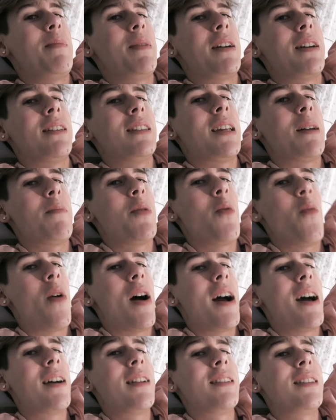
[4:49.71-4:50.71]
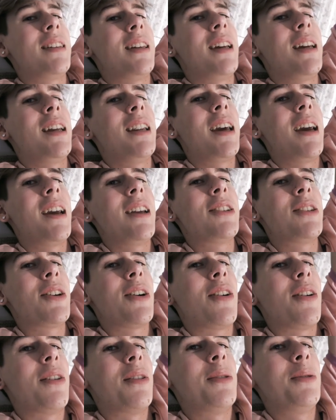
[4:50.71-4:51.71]
because I'm a wild
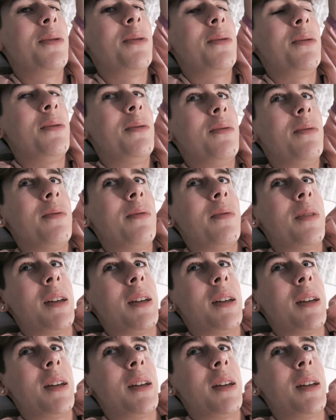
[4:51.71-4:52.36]
teenager who